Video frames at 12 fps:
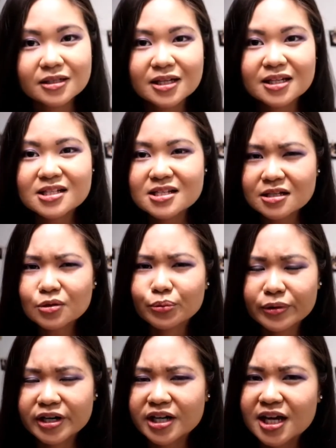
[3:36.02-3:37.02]
it's still
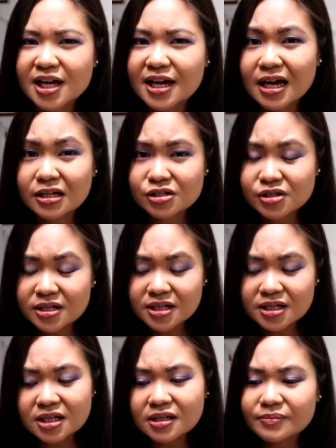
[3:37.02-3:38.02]
working
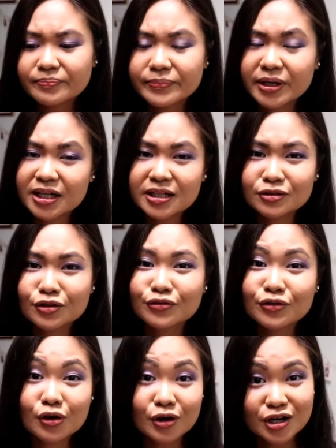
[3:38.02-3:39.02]
actually, but of
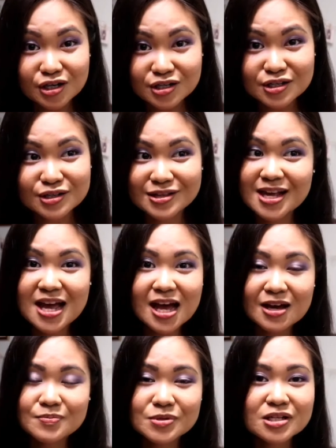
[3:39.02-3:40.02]
course the
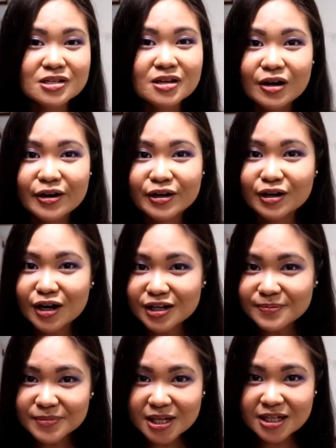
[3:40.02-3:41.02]
apps are not
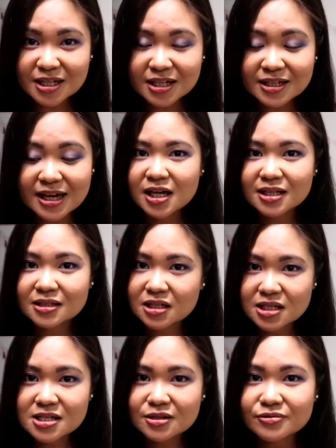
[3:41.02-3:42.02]
updated. It
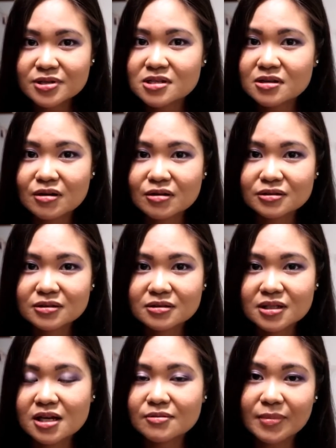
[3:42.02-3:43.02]
doesn't result
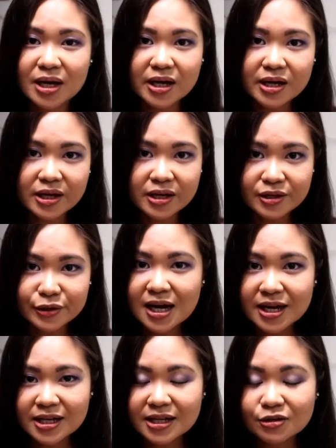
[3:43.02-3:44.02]
in my
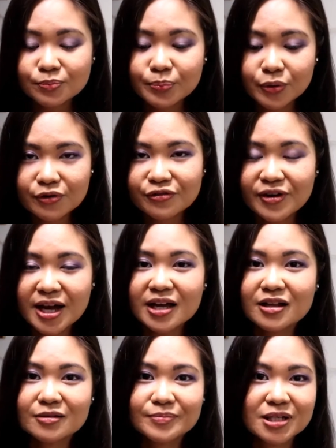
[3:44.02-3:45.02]
iCloud
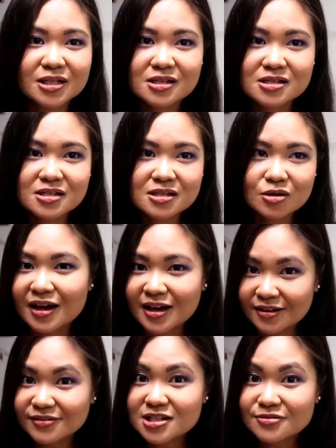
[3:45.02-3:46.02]
profile because I
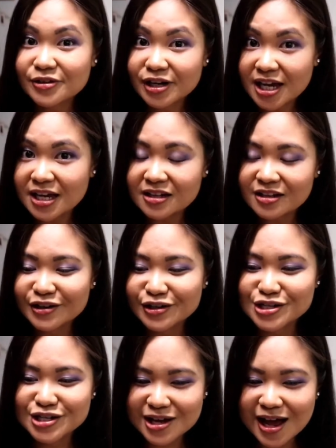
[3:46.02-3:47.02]
have this for 8
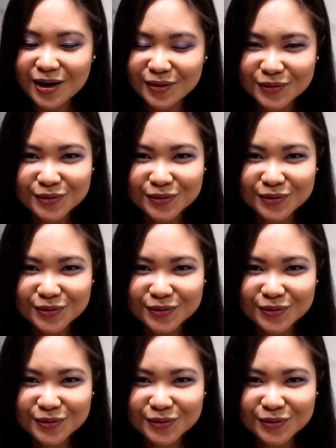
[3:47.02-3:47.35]
years now.